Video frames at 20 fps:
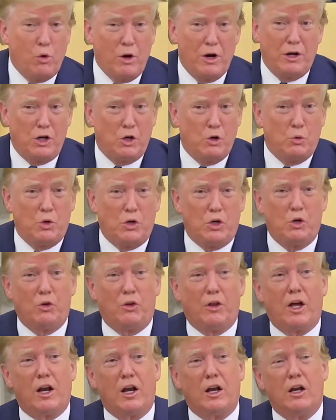One of you would do
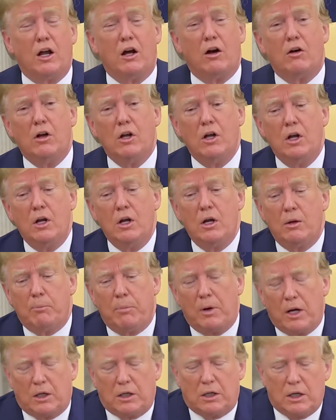that, I know.
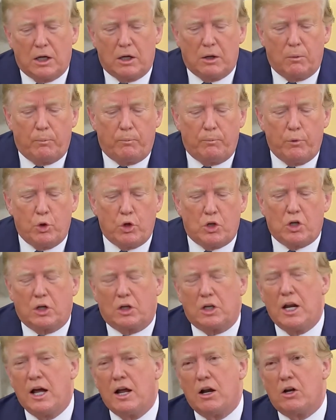But uh, we
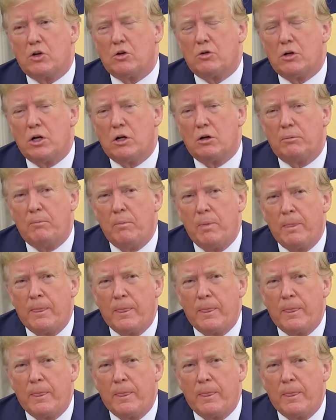took down a drone.